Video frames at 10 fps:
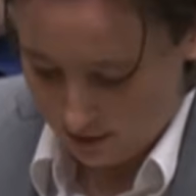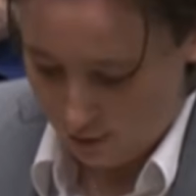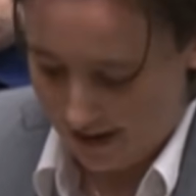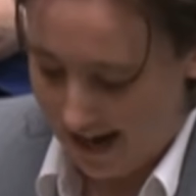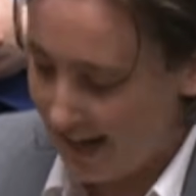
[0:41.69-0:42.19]

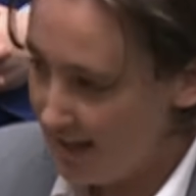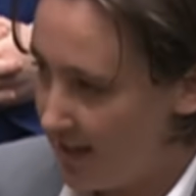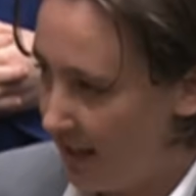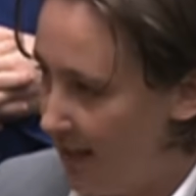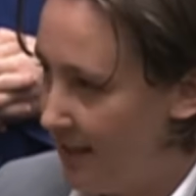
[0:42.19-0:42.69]
to an
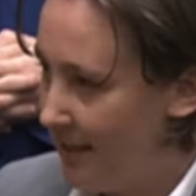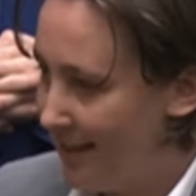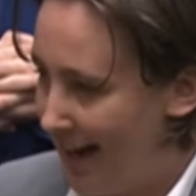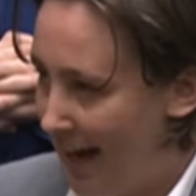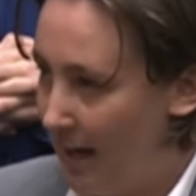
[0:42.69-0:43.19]
isolated
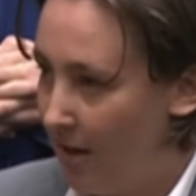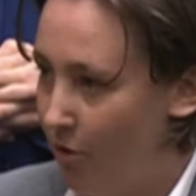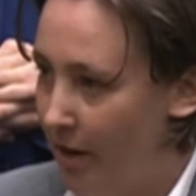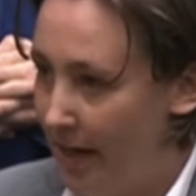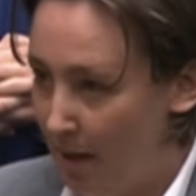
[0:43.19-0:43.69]
attack
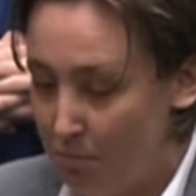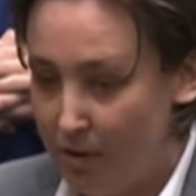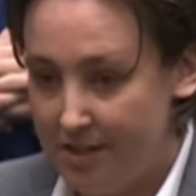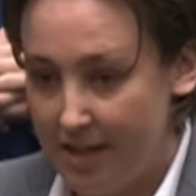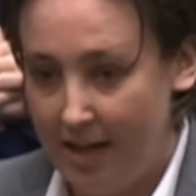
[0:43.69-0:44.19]
on an
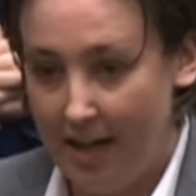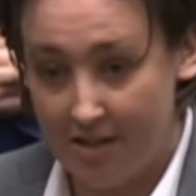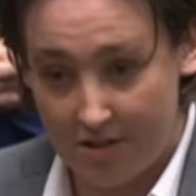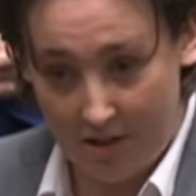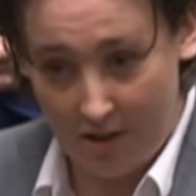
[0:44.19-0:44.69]
embassy
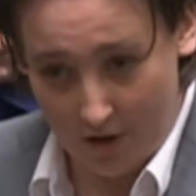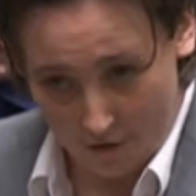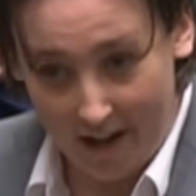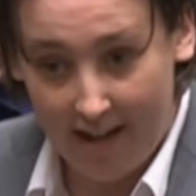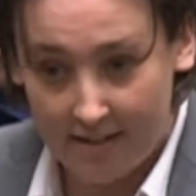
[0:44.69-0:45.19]
is
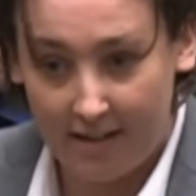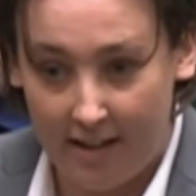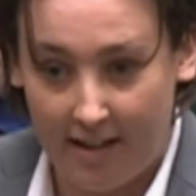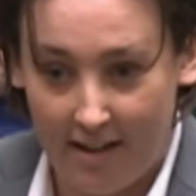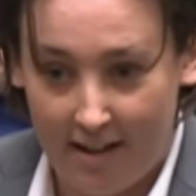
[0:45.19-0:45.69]
correctly